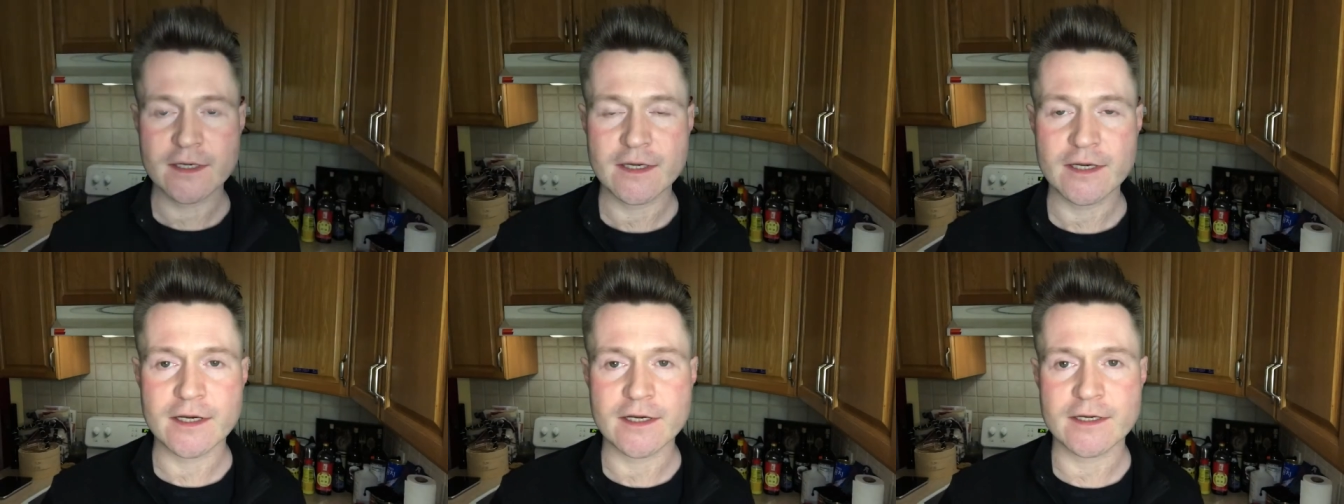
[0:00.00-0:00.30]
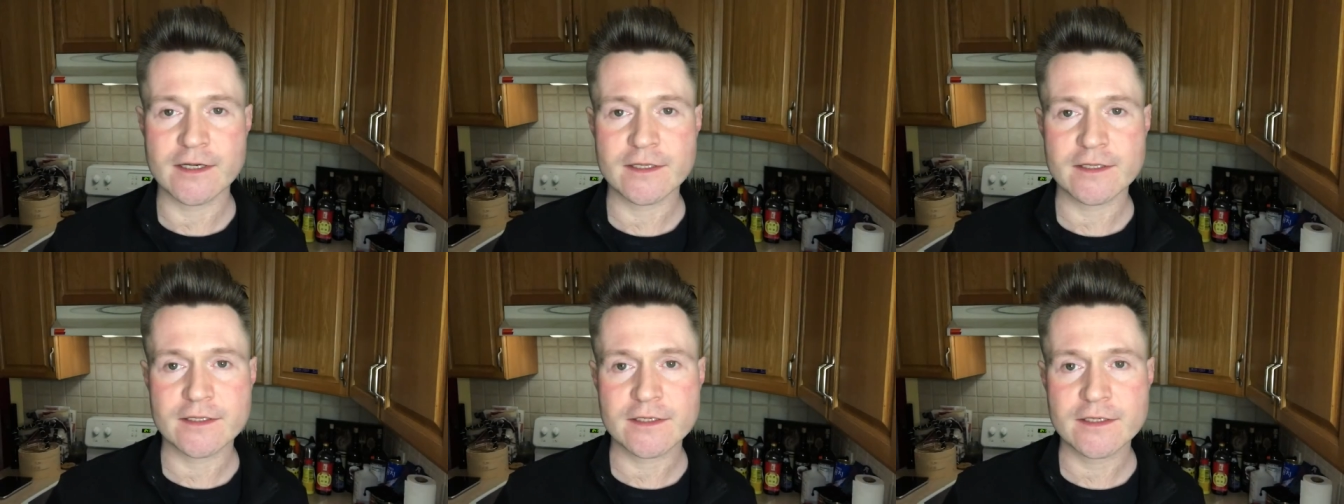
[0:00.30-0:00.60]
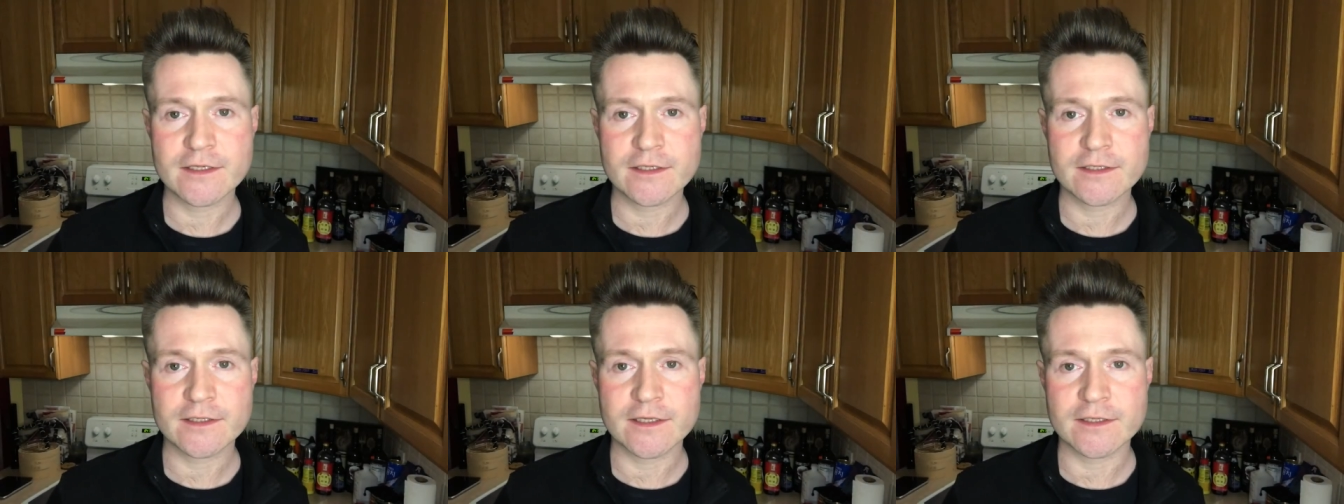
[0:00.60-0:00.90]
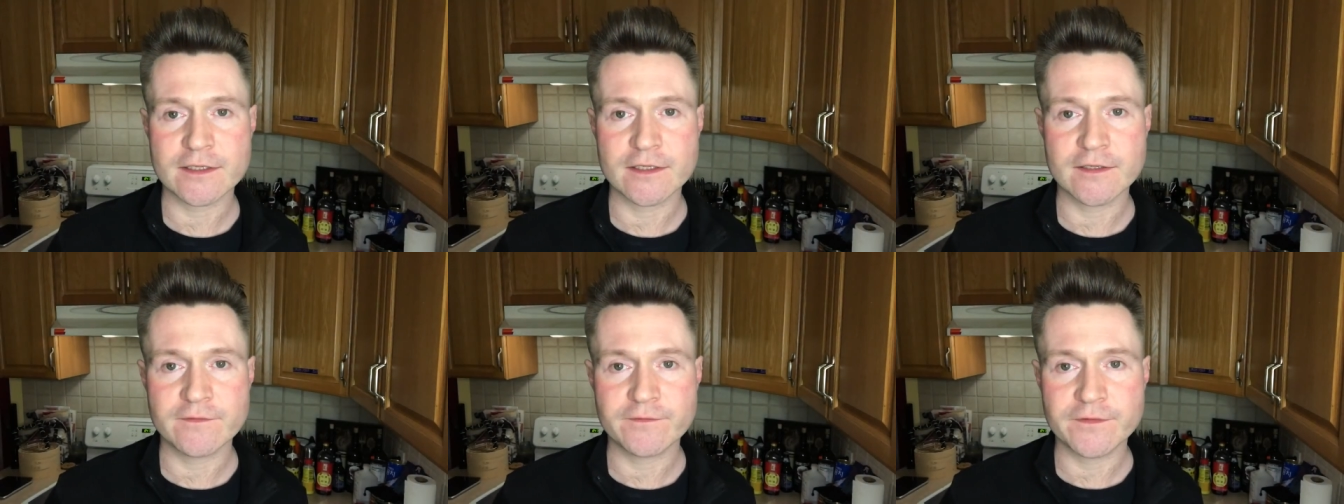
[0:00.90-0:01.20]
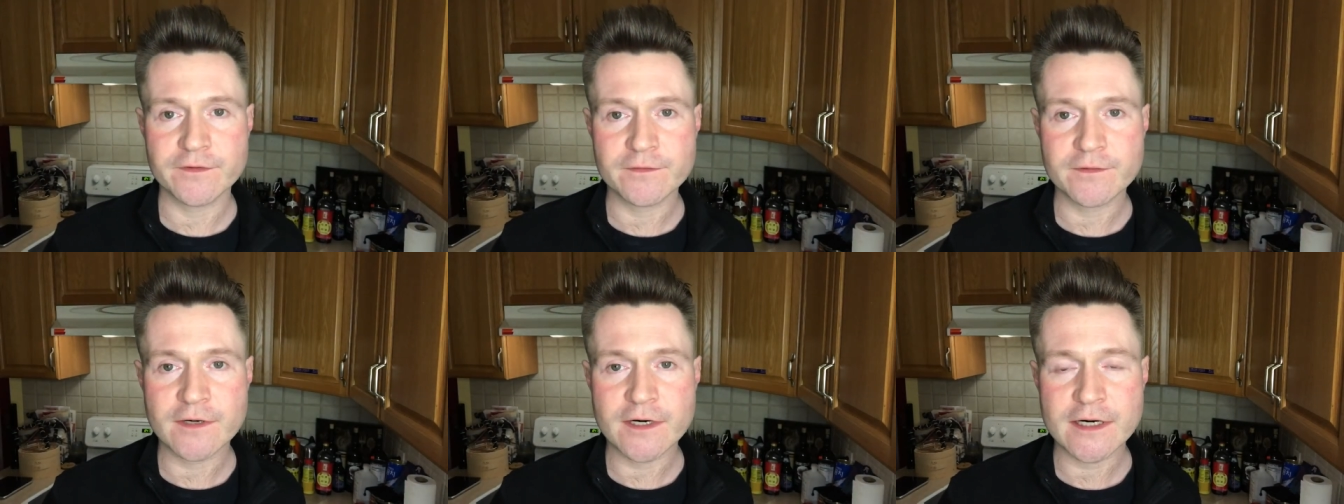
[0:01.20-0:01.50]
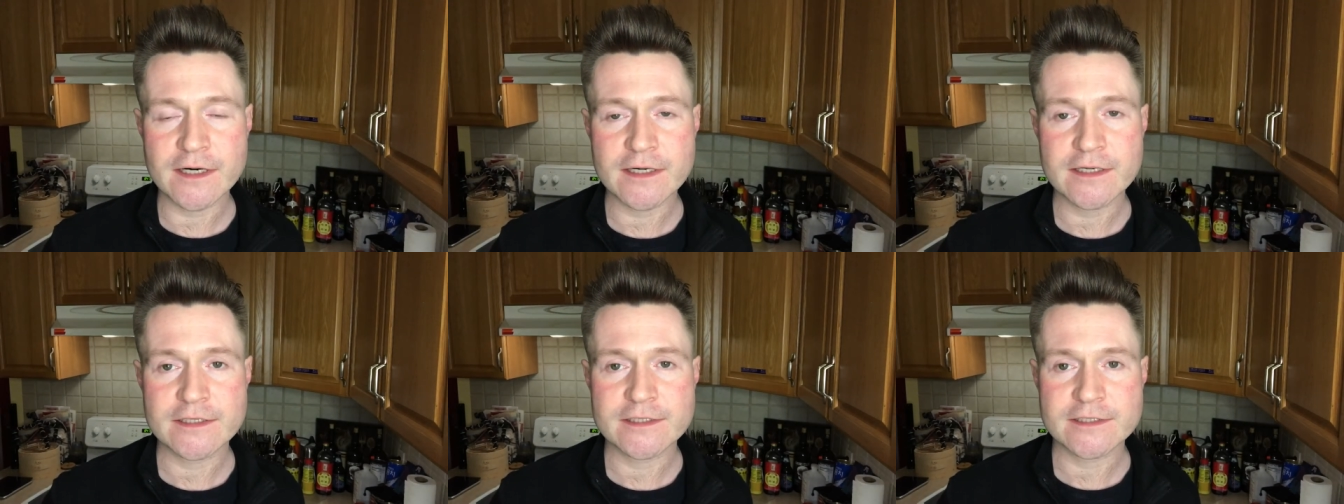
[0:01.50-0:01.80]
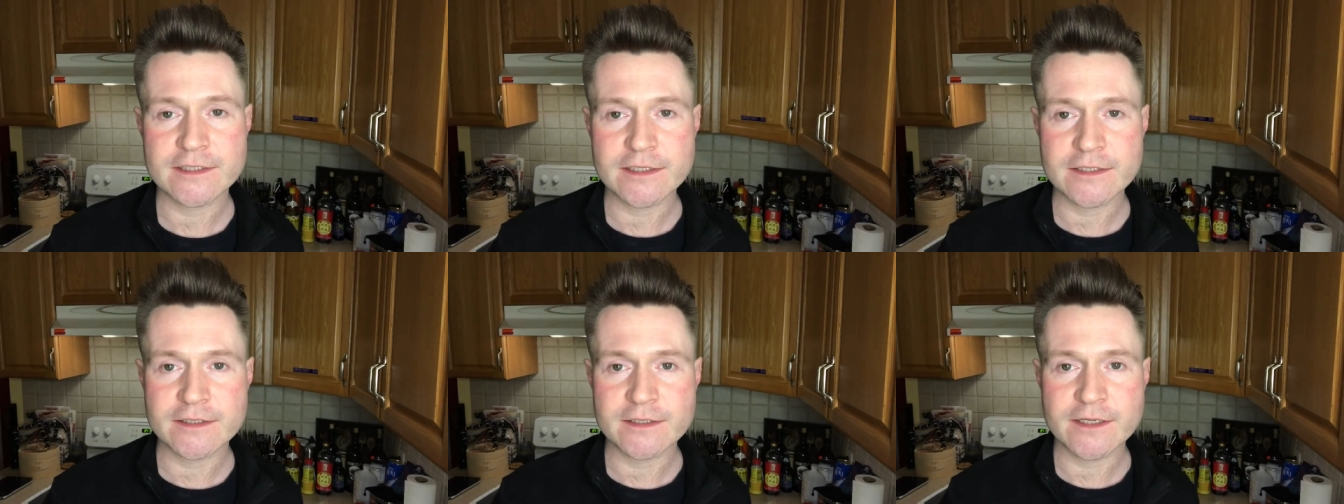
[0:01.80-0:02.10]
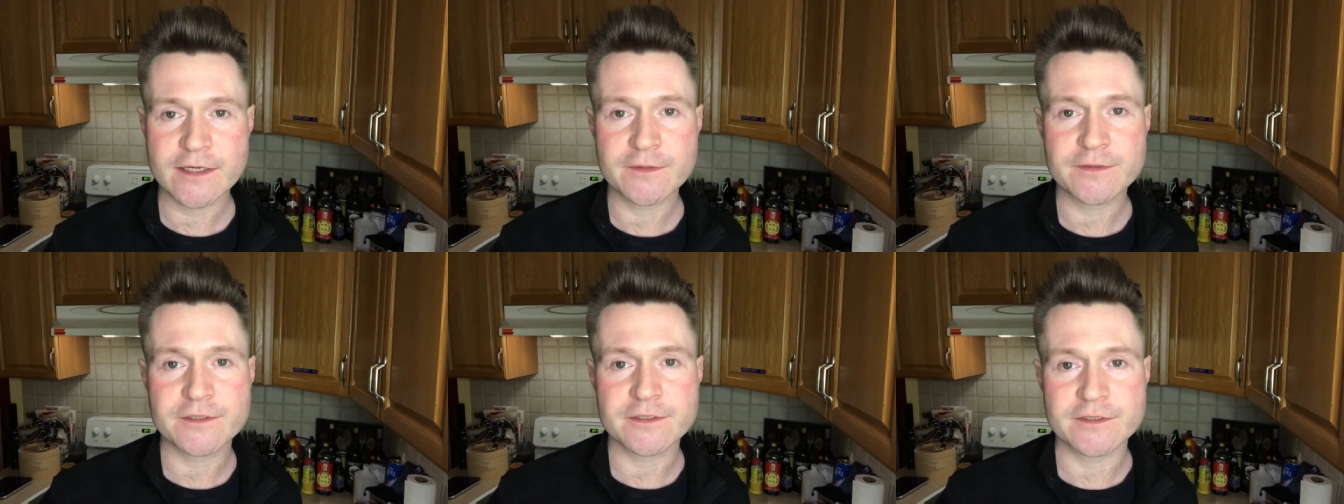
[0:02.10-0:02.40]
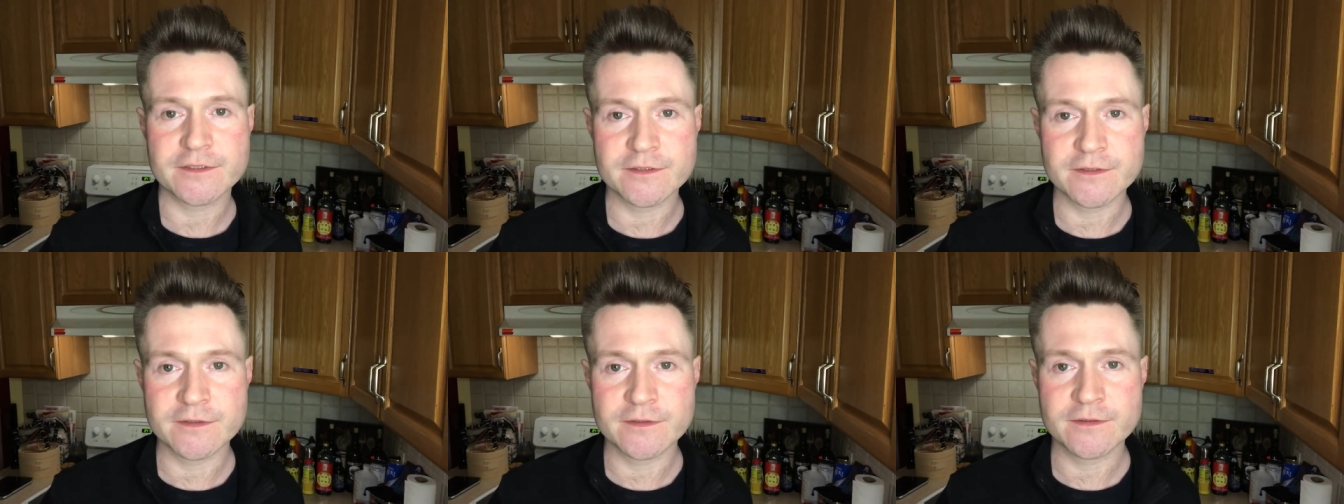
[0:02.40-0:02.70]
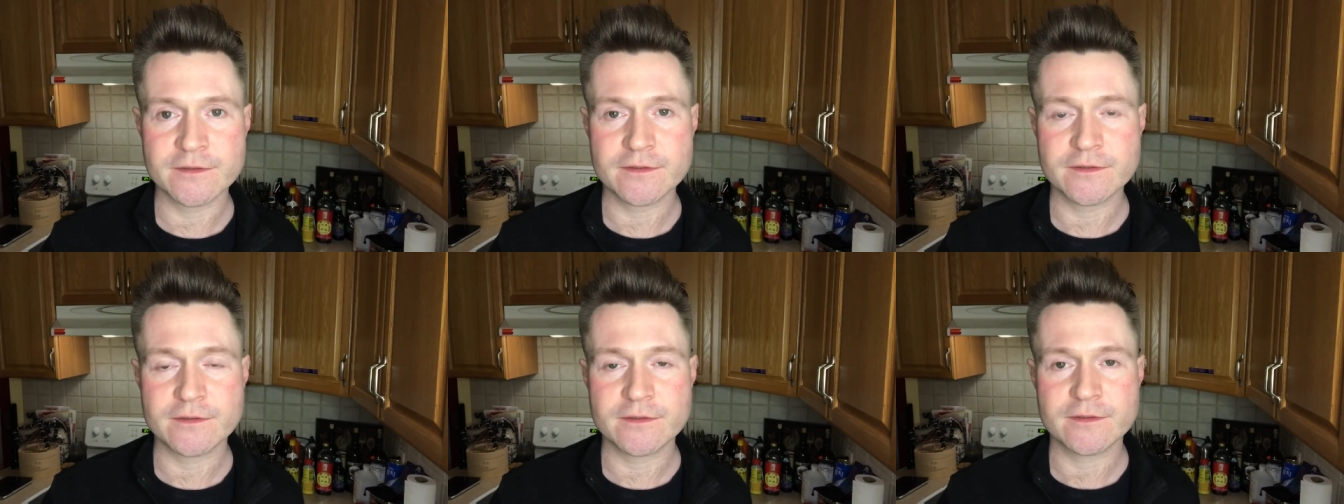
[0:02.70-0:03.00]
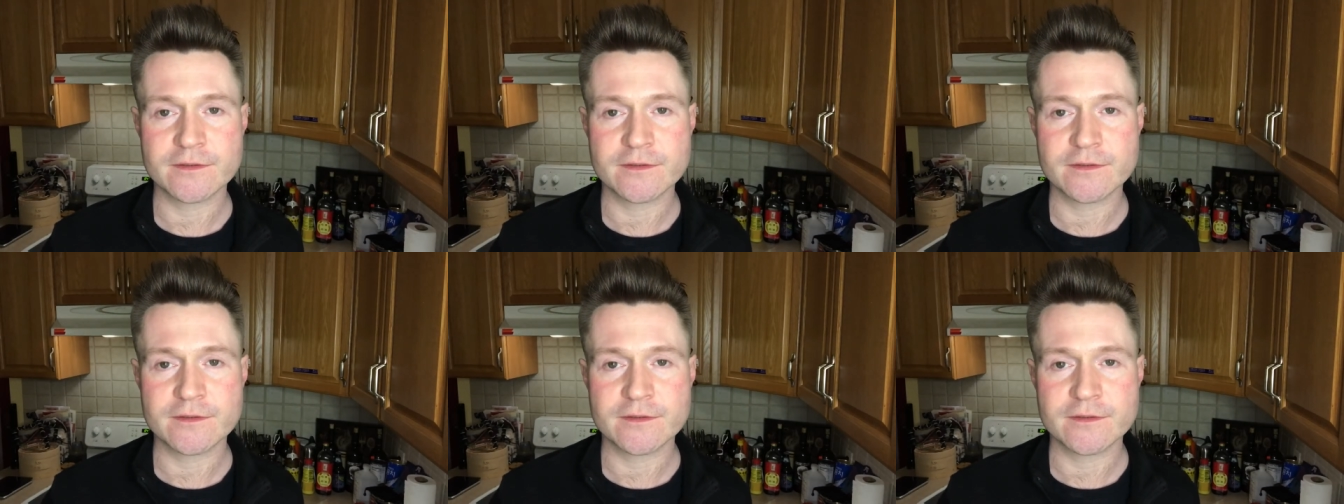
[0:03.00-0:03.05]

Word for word: And I think that if you are setting out to